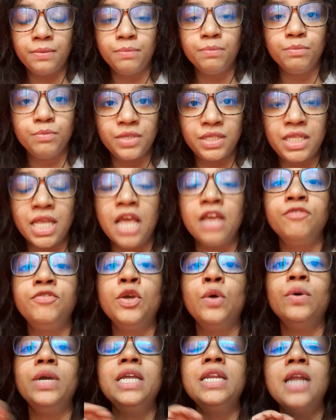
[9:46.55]
save
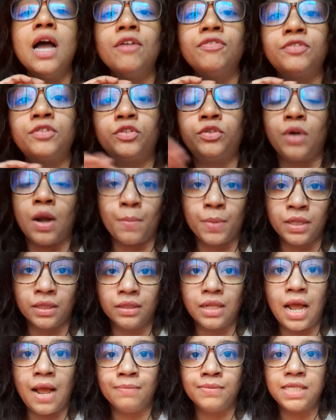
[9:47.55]
you enough
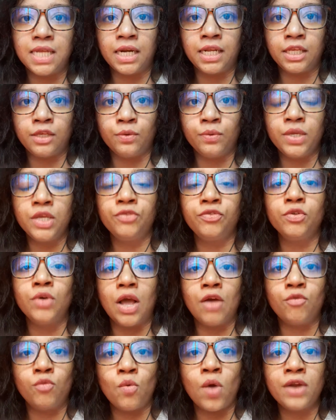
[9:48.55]
trouble. I'm telling you, if you
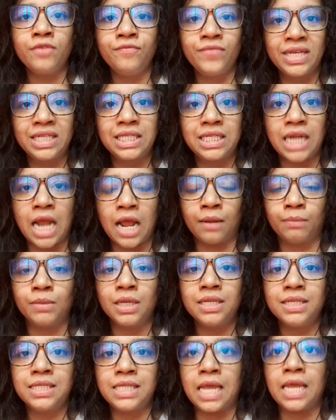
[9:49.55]
have one fixed time,
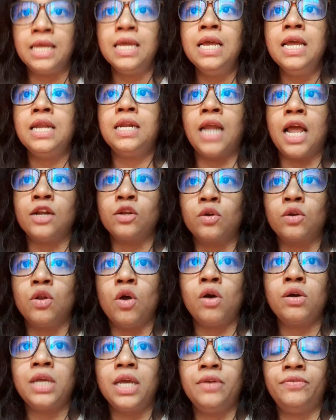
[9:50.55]
say 9
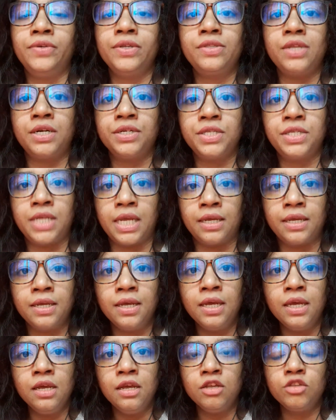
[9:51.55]
o'clock every Thursday.
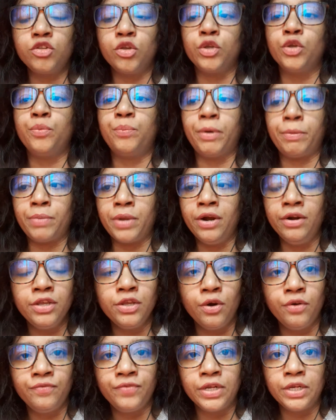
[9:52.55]
So you prepare
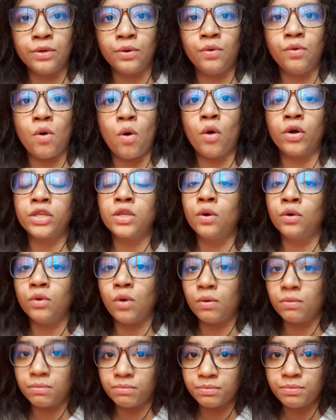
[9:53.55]
your video or your
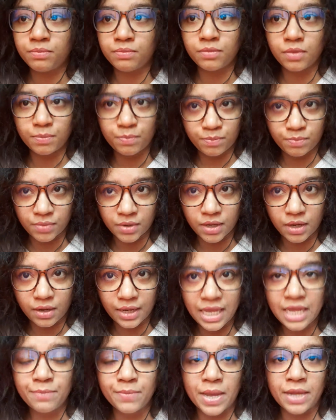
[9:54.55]

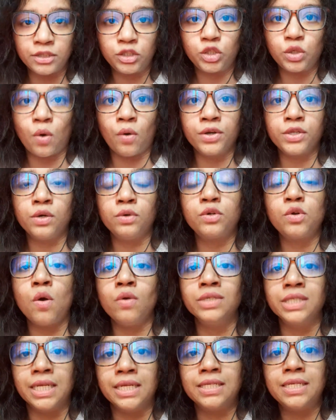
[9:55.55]
image or your
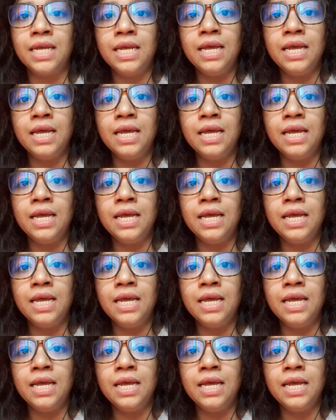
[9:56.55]
content